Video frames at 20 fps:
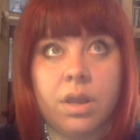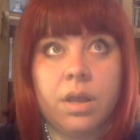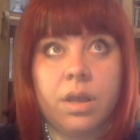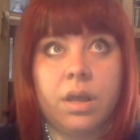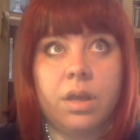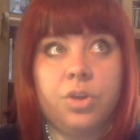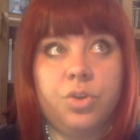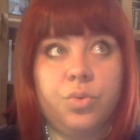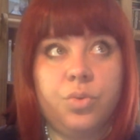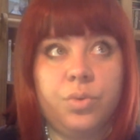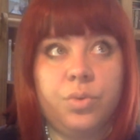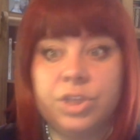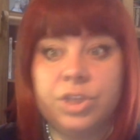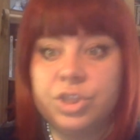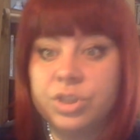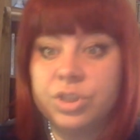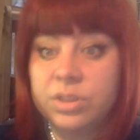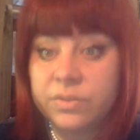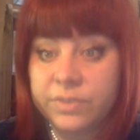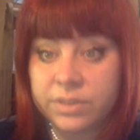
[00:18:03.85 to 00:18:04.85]
uh, new
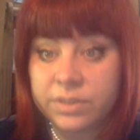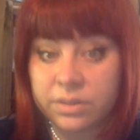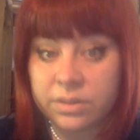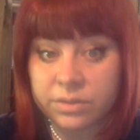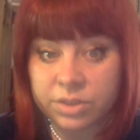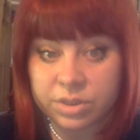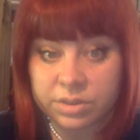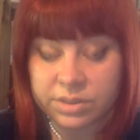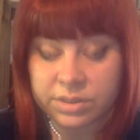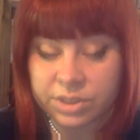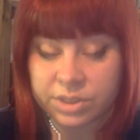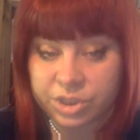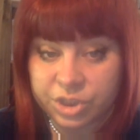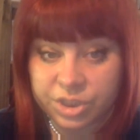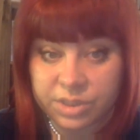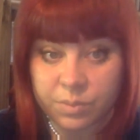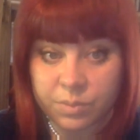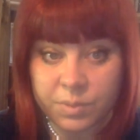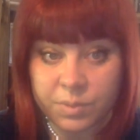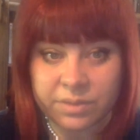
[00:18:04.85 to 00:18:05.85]
initiative sur
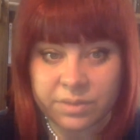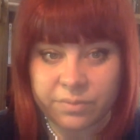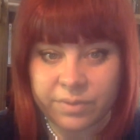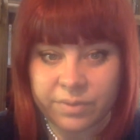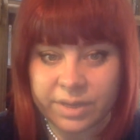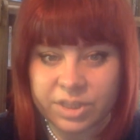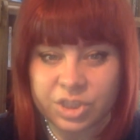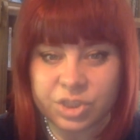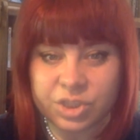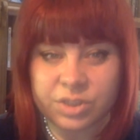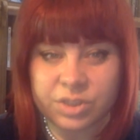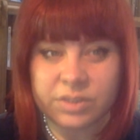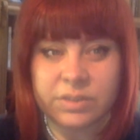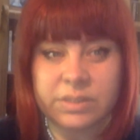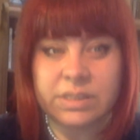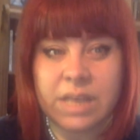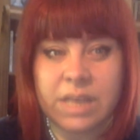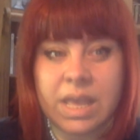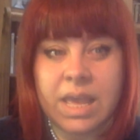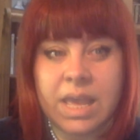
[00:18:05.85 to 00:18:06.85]
surgical
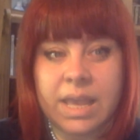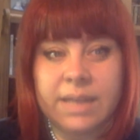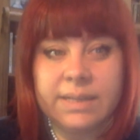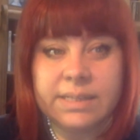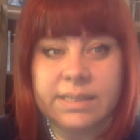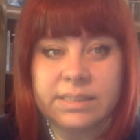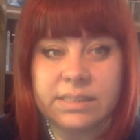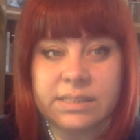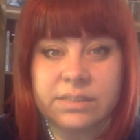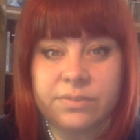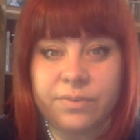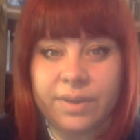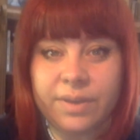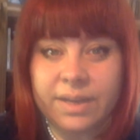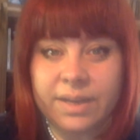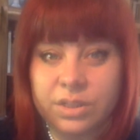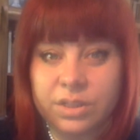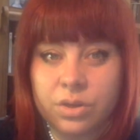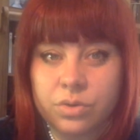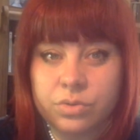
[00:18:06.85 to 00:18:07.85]
interventions, and this is
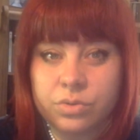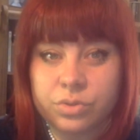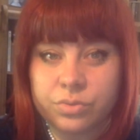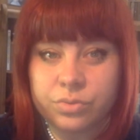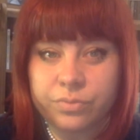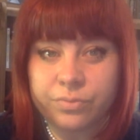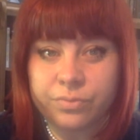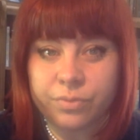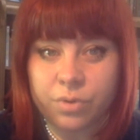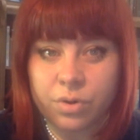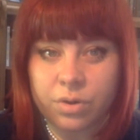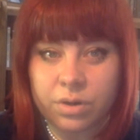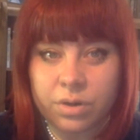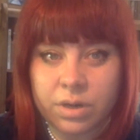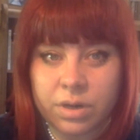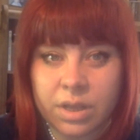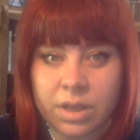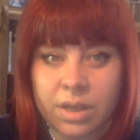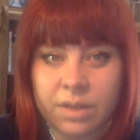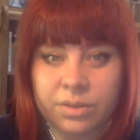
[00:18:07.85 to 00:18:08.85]
valid also for
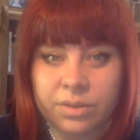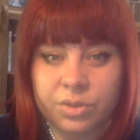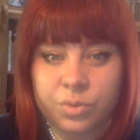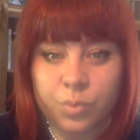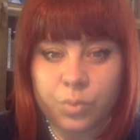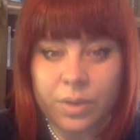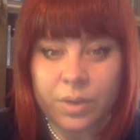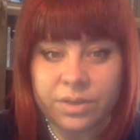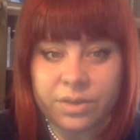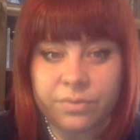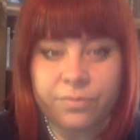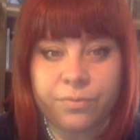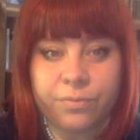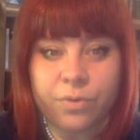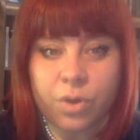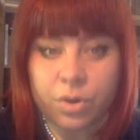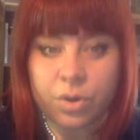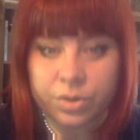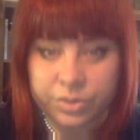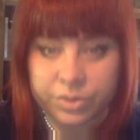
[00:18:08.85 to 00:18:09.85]
the
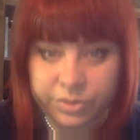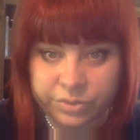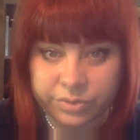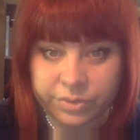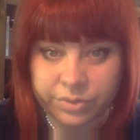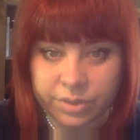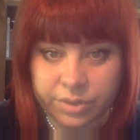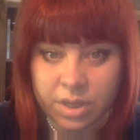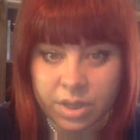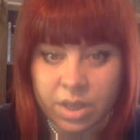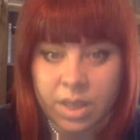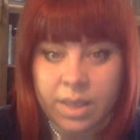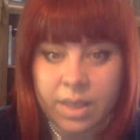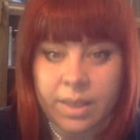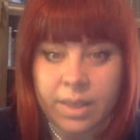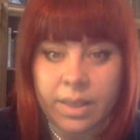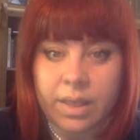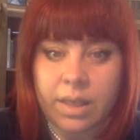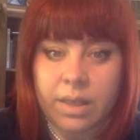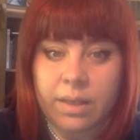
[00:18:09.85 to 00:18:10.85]
24th.
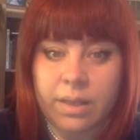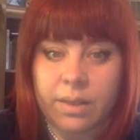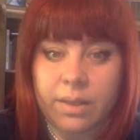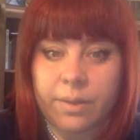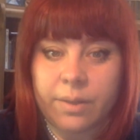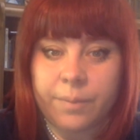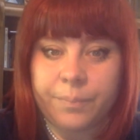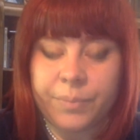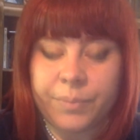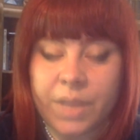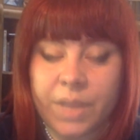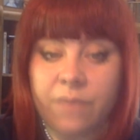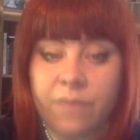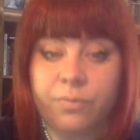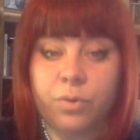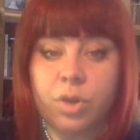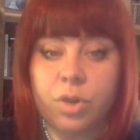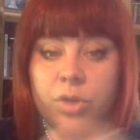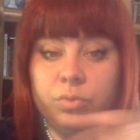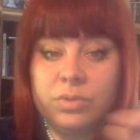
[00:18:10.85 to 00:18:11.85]
Um, I
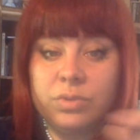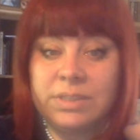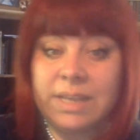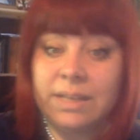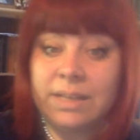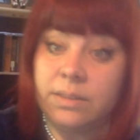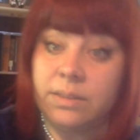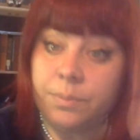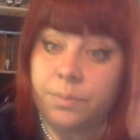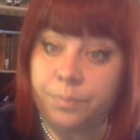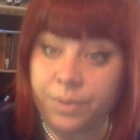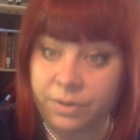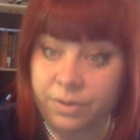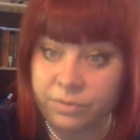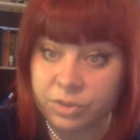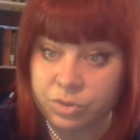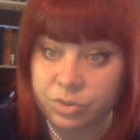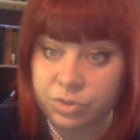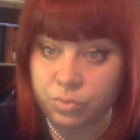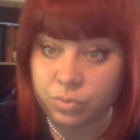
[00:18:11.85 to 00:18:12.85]
forgot to say that the
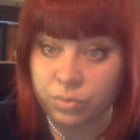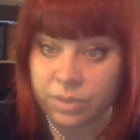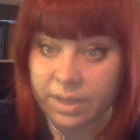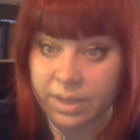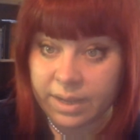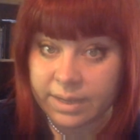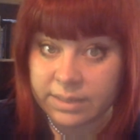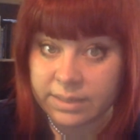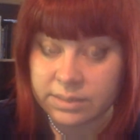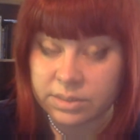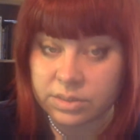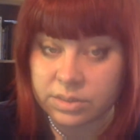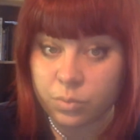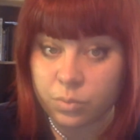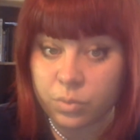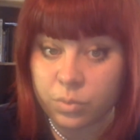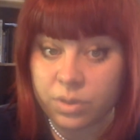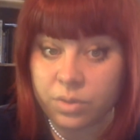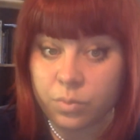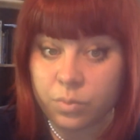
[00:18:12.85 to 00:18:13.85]
previous two days
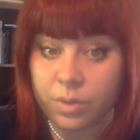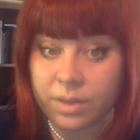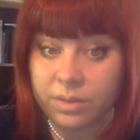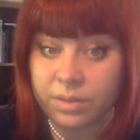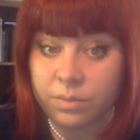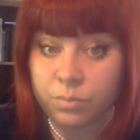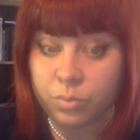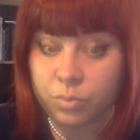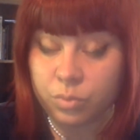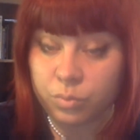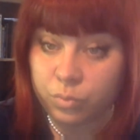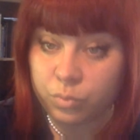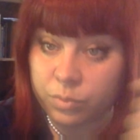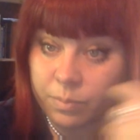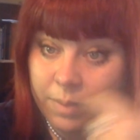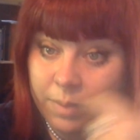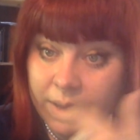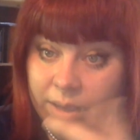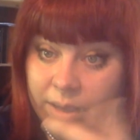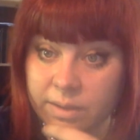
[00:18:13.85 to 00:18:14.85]
were when the moon would
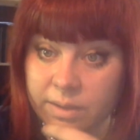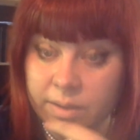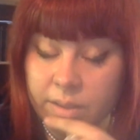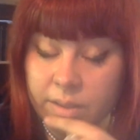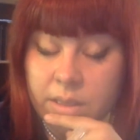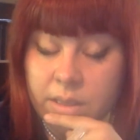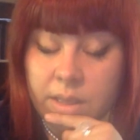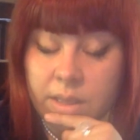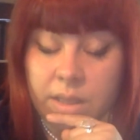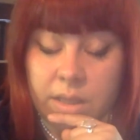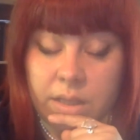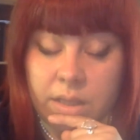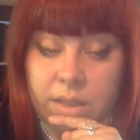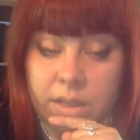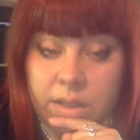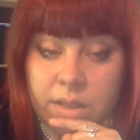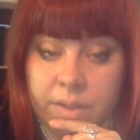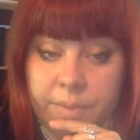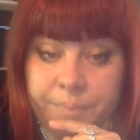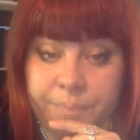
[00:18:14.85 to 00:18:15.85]
make
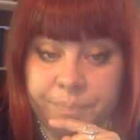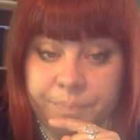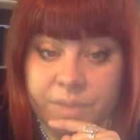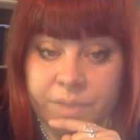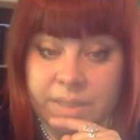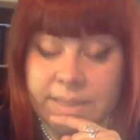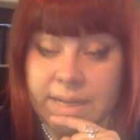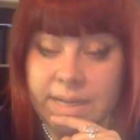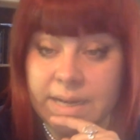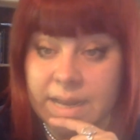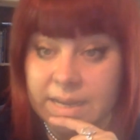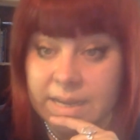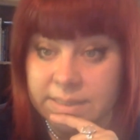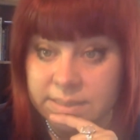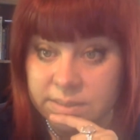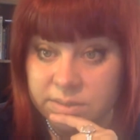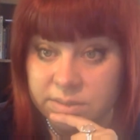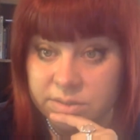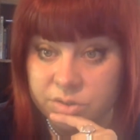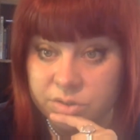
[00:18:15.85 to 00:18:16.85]
um, the
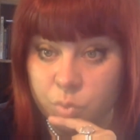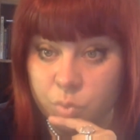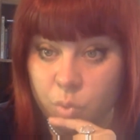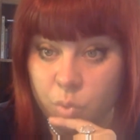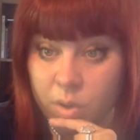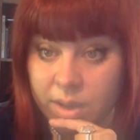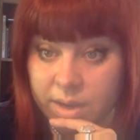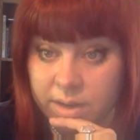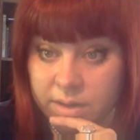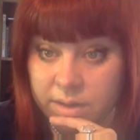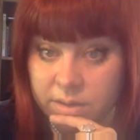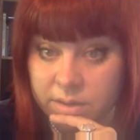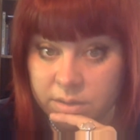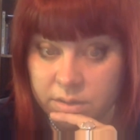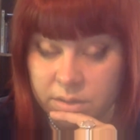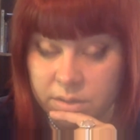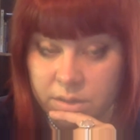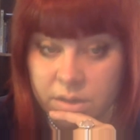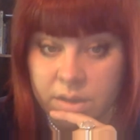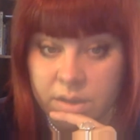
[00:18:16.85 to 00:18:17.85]
last square,
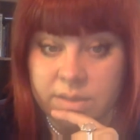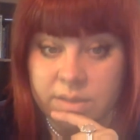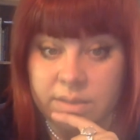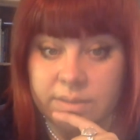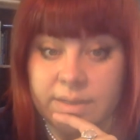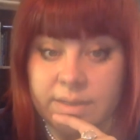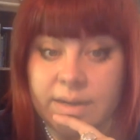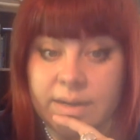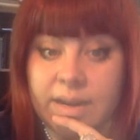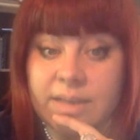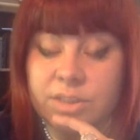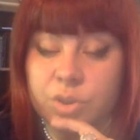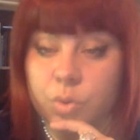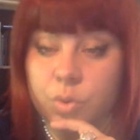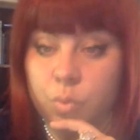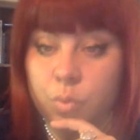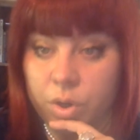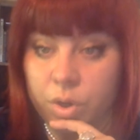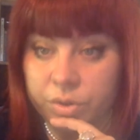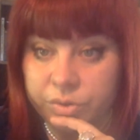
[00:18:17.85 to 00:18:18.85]
the last
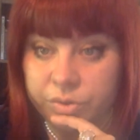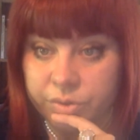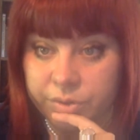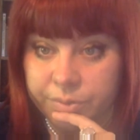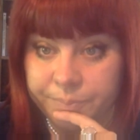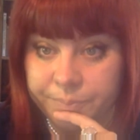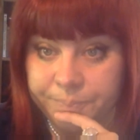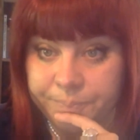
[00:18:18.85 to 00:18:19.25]
quarter.